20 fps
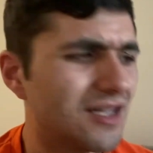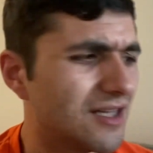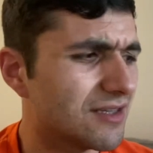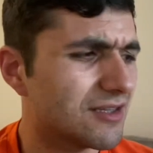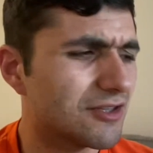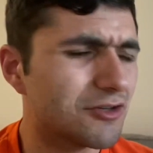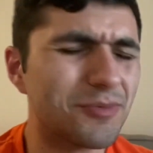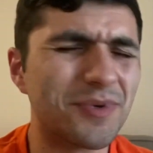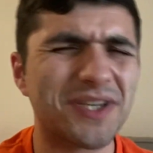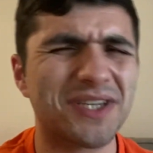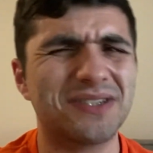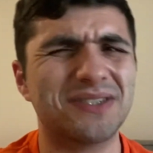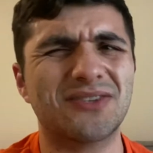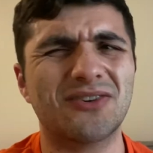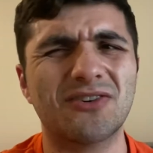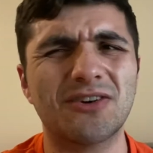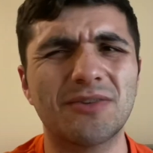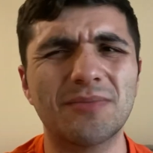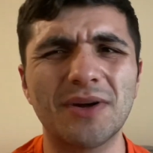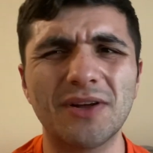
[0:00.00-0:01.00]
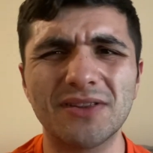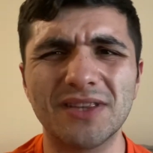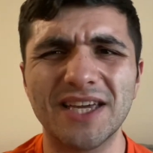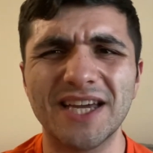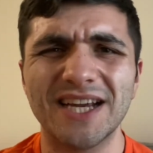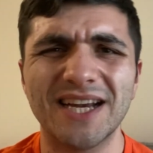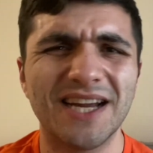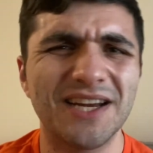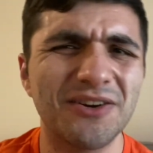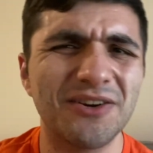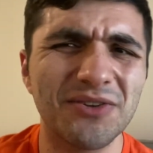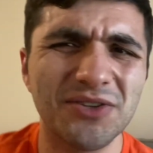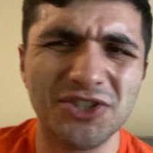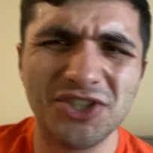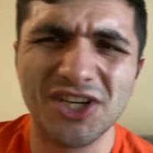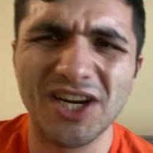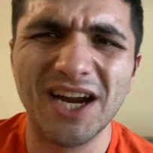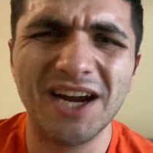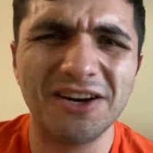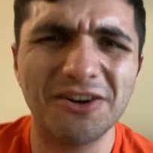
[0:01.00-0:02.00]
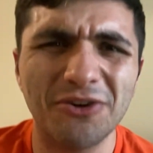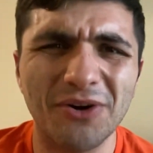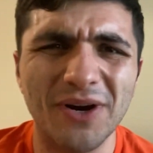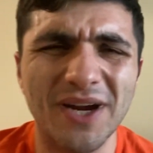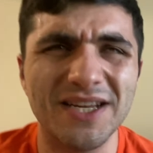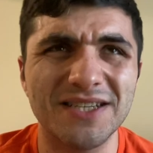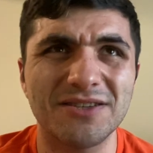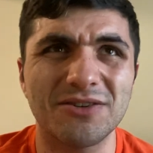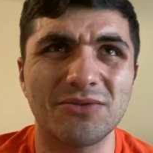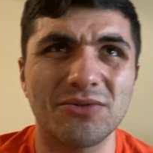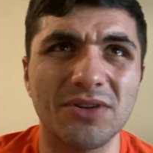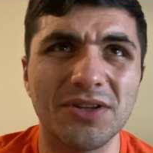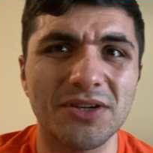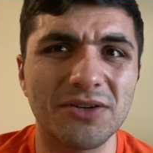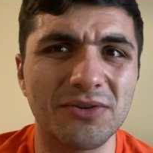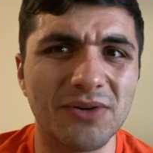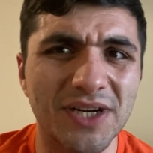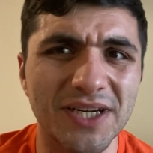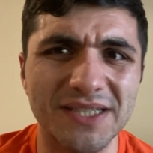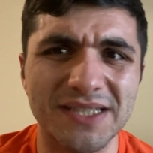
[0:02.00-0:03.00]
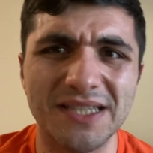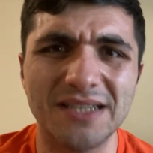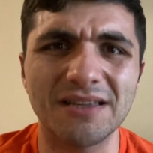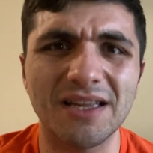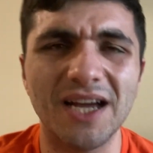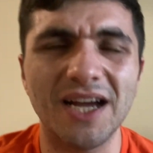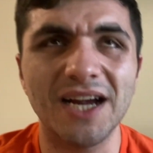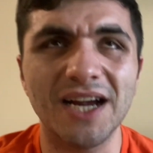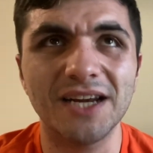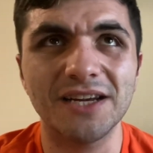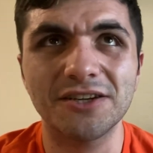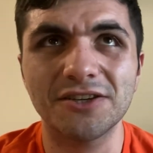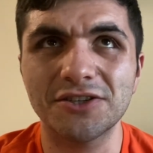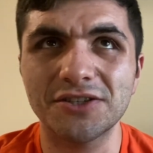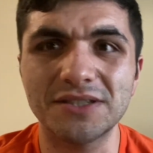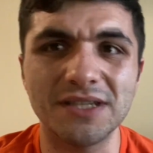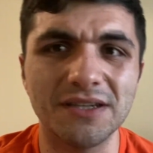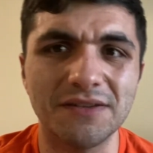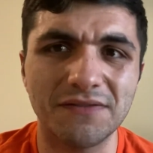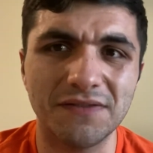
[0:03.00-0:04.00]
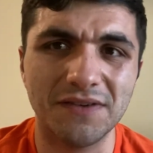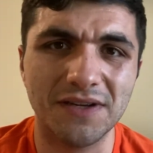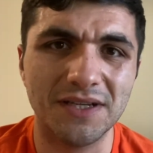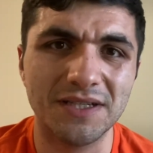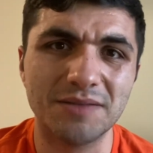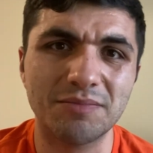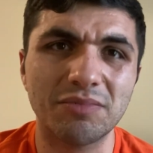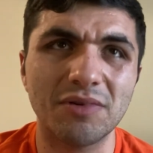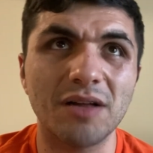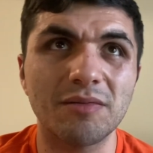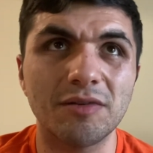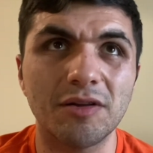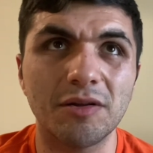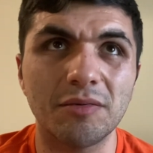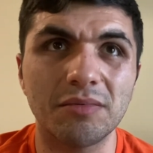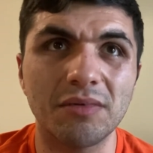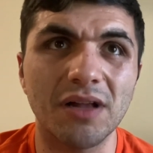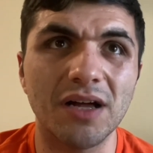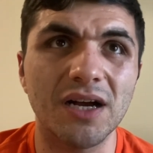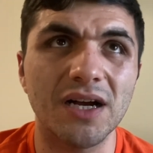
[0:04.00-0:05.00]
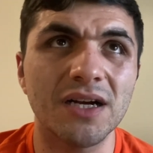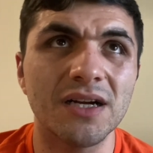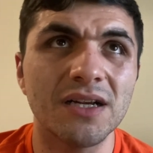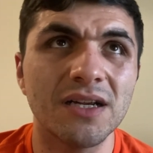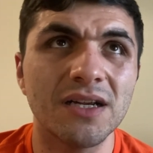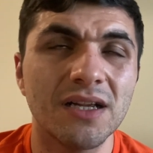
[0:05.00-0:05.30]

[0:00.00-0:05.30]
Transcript: A little bit concerned about that. I know that Chicago has a really great D-line, good defense, blah, blah, blah.